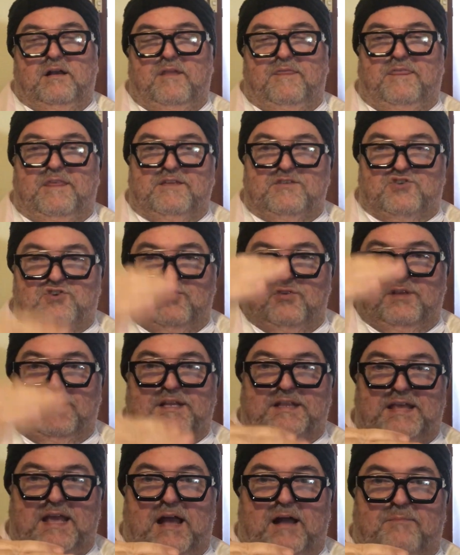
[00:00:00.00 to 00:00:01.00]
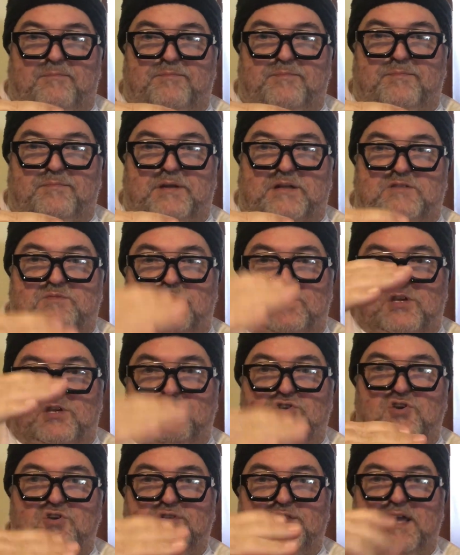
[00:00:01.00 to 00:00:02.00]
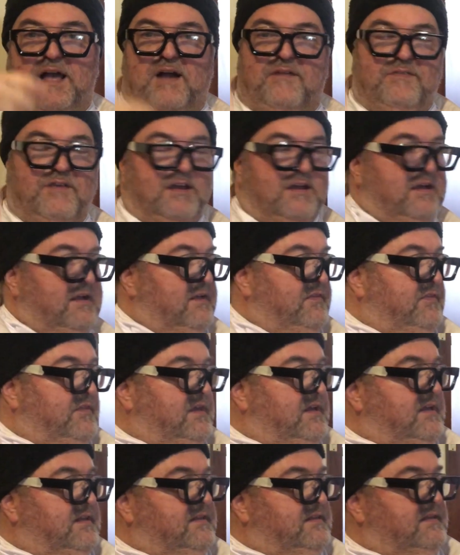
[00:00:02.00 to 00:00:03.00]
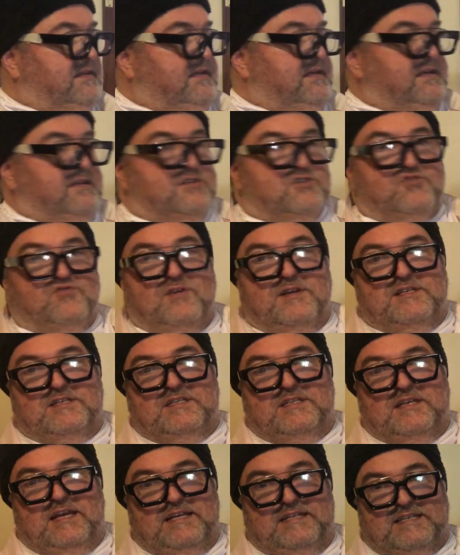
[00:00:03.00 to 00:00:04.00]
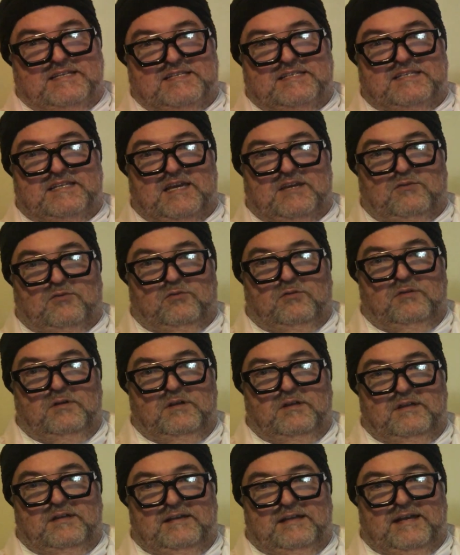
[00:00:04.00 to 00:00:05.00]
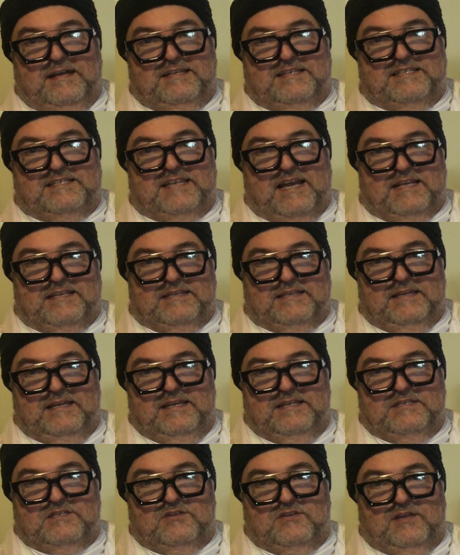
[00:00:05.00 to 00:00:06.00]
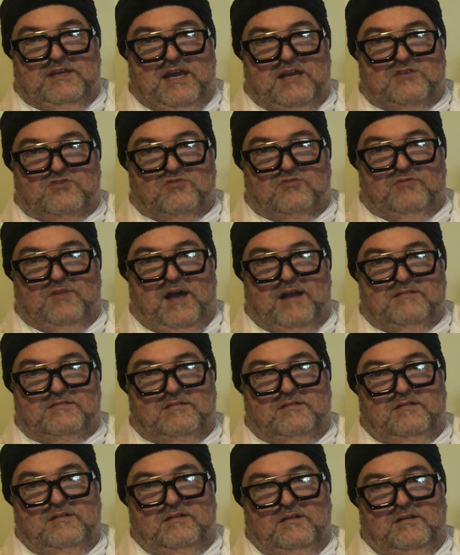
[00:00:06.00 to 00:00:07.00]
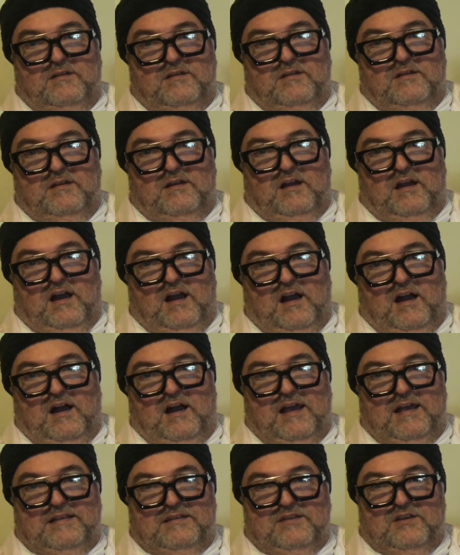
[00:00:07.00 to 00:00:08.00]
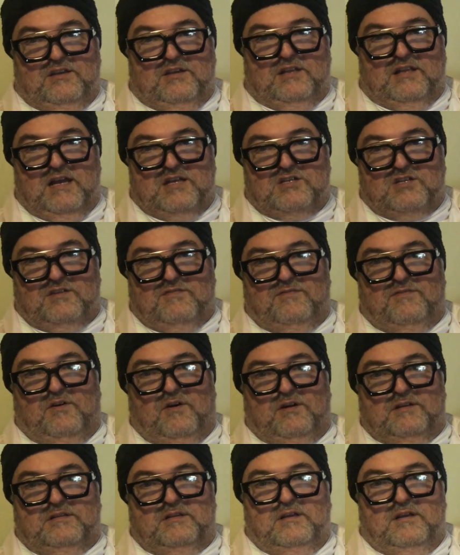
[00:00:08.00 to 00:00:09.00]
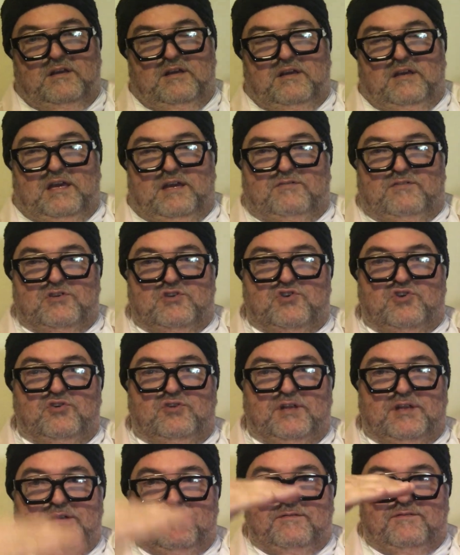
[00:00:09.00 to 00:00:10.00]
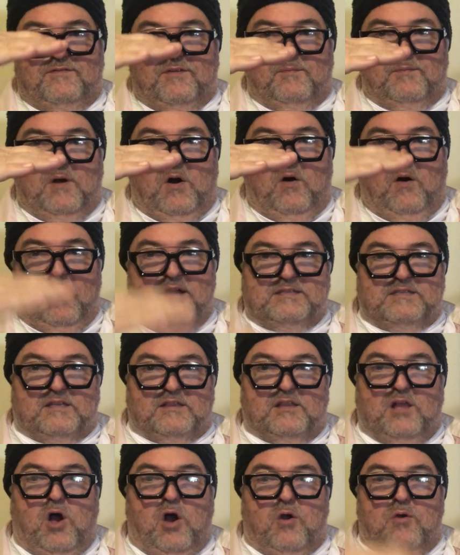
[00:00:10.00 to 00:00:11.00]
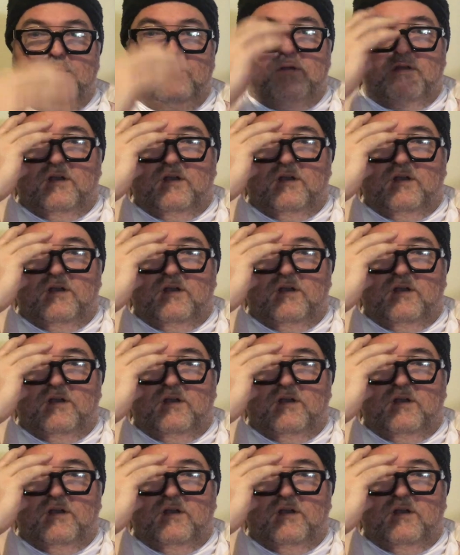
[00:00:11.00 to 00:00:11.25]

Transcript: than tuning down, because when you tune down, the strings need to settle and set into the actual nut. And you could actually find, if you're tuning from high to low,